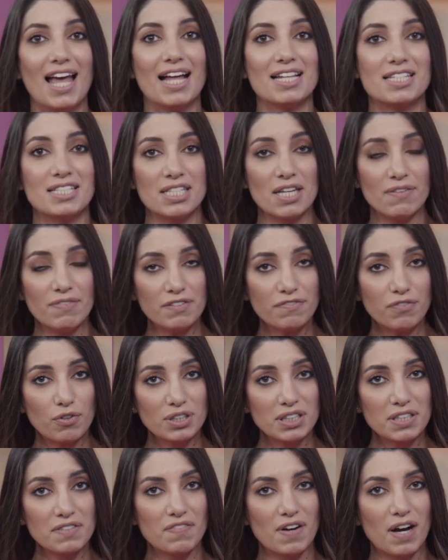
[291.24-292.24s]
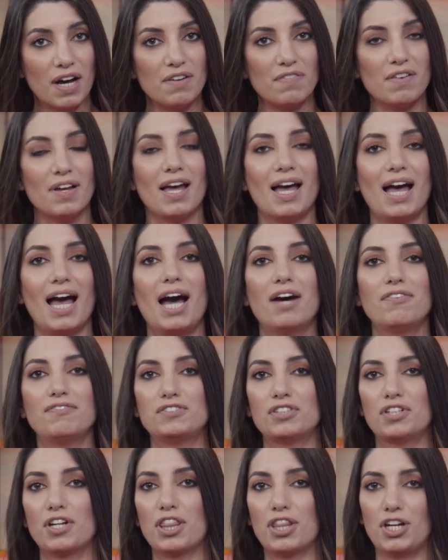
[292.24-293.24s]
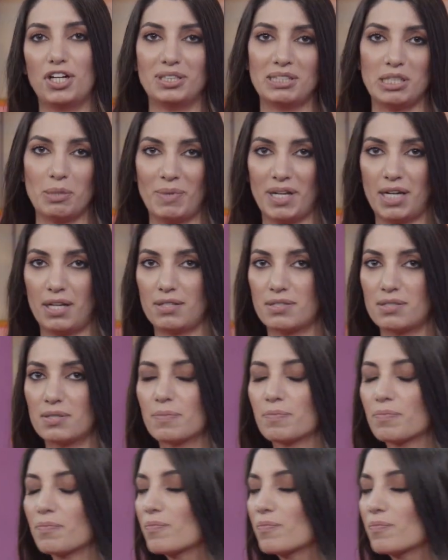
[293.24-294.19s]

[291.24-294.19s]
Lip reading: at 7:45 after 30 minutes.